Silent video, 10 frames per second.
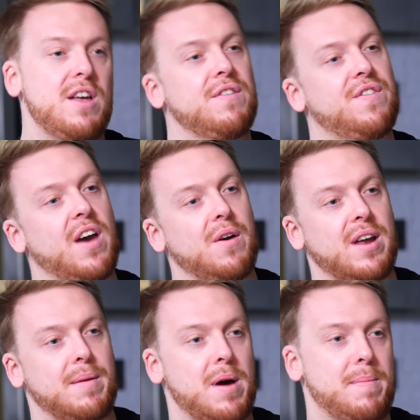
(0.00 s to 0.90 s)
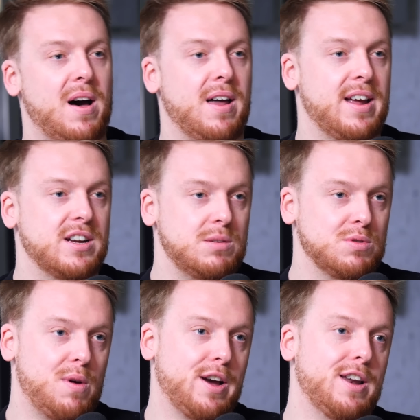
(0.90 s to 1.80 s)
Fiona, my partner, she
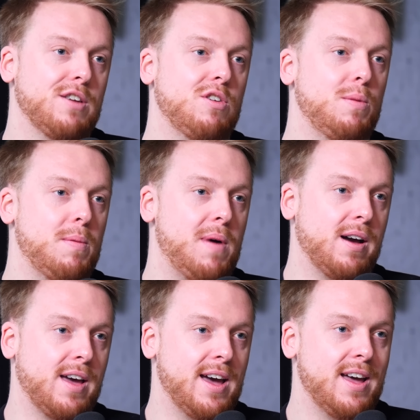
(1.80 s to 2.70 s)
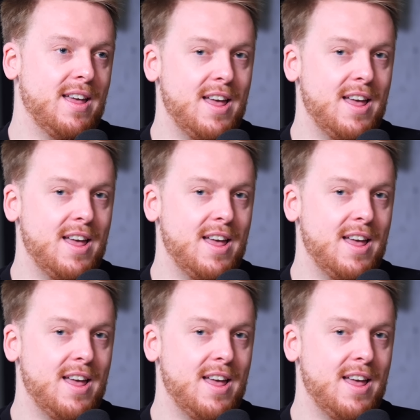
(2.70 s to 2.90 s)
was working at a supermarket.